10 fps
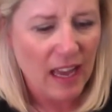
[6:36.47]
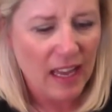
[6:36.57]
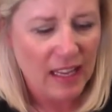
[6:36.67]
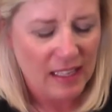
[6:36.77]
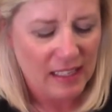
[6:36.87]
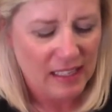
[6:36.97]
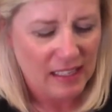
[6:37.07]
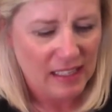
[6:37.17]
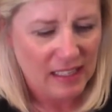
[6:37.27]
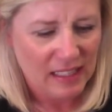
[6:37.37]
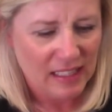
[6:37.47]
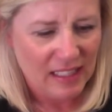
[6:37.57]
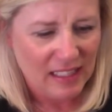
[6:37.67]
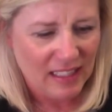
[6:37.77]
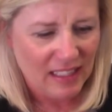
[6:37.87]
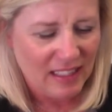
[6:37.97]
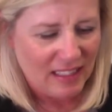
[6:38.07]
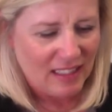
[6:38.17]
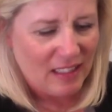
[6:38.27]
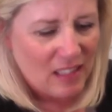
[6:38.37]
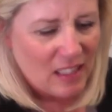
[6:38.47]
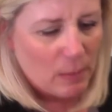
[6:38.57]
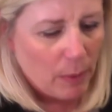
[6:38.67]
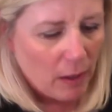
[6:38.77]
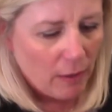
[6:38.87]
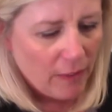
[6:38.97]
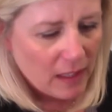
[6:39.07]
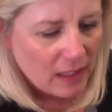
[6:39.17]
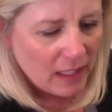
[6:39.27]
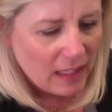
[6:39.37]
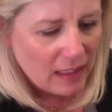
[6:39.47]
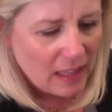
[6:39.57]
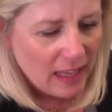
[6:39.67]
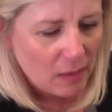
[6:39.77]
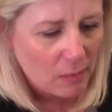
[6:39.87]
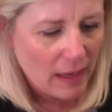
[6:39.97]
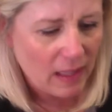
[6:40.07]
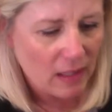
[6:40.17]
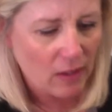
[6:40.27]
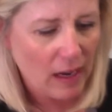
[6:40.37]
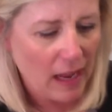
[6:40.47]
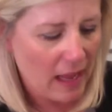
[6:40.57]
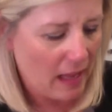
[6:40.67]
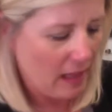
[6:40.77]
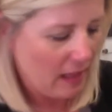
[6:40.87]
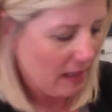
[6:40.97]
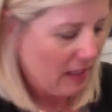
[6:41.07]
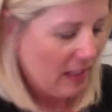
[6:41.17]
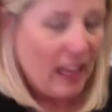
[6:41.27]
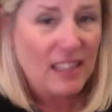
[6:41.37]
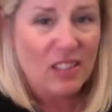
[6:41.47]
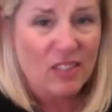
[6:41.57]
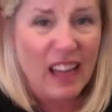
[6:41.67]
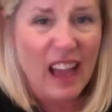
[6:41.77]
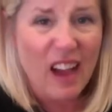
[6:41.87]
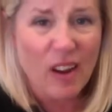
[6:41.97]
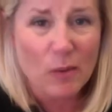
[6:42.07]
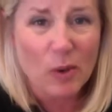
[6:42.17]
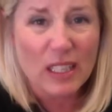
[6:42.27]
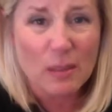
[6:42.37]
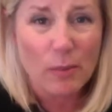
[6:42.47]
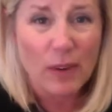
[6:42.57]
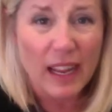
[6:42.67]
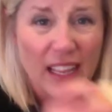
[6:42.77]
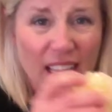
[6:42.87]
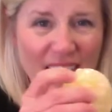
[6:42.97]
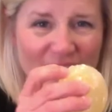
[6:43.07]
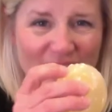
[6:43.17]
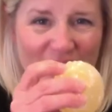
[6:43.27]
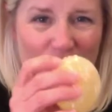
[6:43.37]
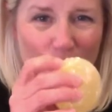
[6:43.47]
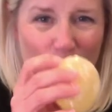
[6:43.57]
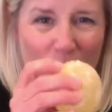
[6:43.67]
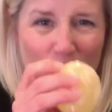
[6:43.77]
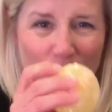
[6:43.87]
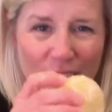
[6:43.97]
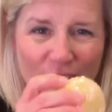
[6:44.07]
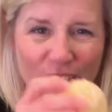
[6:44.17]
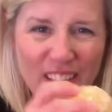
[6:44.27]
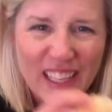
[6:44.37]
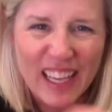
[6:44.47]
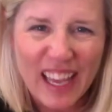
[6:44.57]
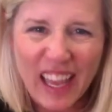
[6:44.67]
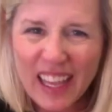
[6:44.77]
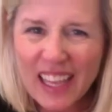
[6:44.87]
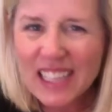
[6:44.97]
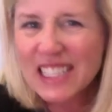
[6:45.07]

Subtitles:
It looks perfectly like a regular egg. Okay, so now I'm going to break this rubbery filling egg and see what it looks like inside.